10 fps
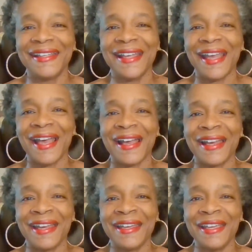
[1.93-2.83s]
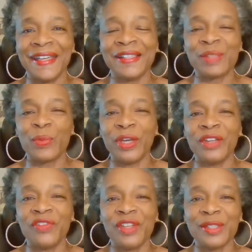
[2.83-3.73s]
Hi, it's
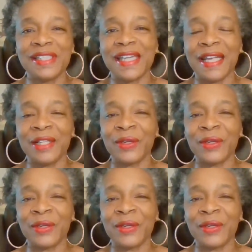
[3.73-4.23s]
Brina Fields Taylor,